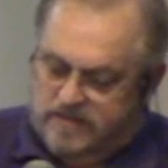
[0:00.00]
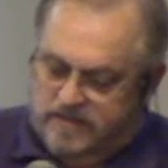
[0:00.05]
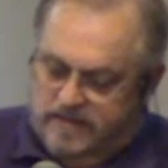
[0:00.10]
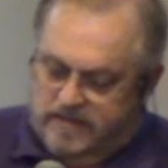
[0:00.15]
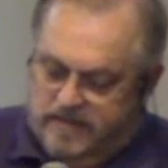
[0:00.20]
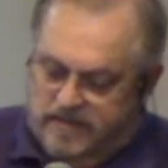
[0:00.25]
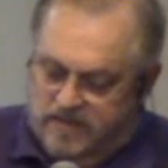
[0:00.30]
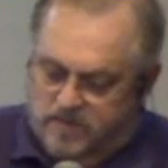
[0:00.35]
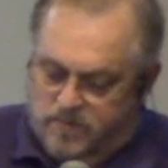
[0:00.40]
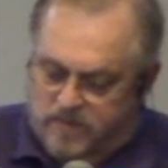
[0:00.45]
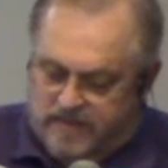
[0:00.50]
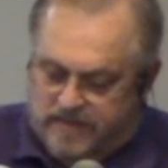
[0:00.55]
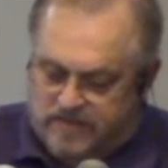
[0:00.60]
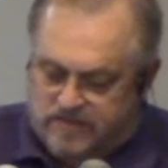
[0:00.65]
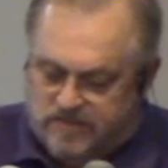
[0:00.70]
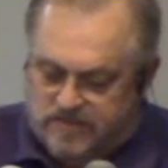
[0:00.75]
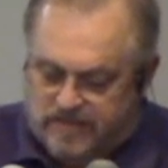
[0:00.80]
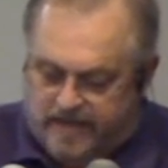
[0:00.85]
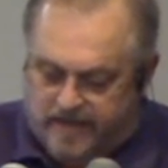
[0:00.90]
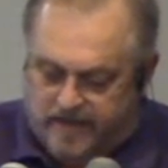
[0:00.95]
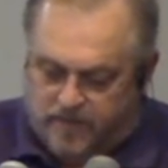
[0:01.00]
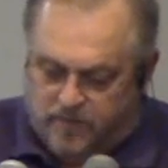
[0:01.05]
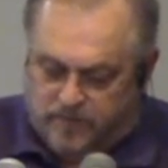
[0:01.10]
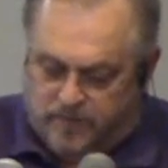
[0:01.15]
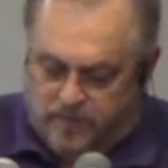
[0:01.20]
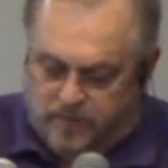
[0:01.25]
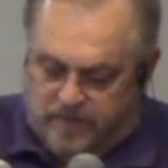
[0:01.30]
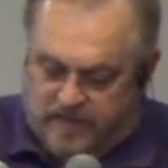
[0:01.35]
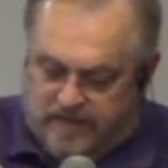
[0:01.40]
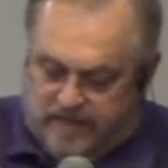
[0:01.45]
And the dead man sat up
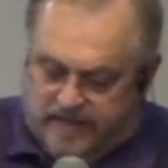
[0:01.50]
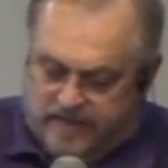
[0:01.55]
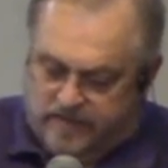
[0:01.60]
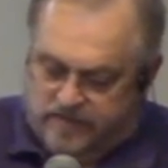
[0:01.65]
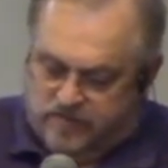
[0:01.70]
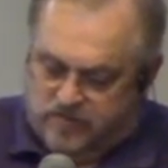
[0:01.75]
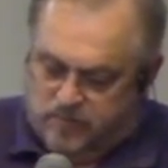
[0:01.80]
and began to